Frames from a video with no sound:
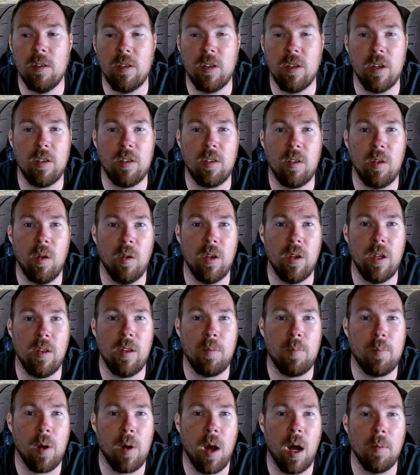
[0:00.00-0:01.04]
Just the only
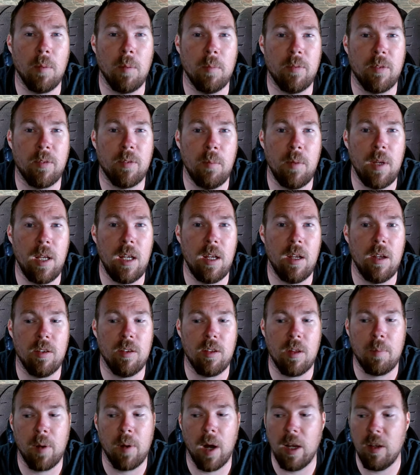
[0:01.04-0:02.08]
problem for me is
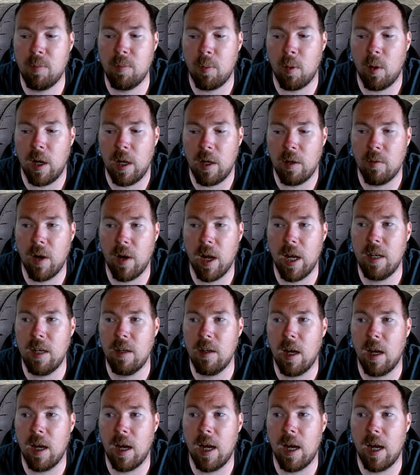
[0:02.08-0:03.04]
the price point, right?